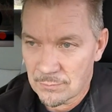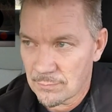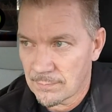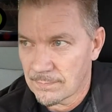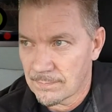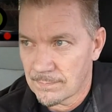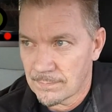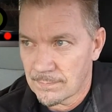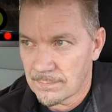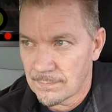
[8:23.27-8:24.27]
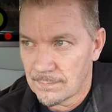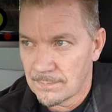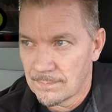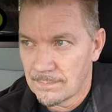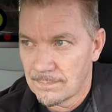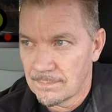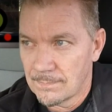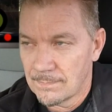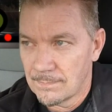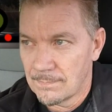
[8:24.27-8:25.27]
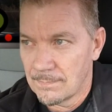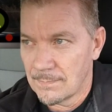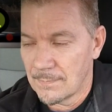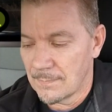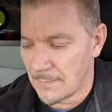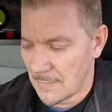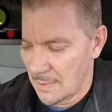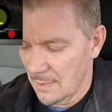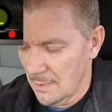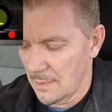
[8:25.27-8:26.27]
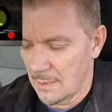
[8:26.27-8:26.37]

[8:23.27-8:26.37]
(silence)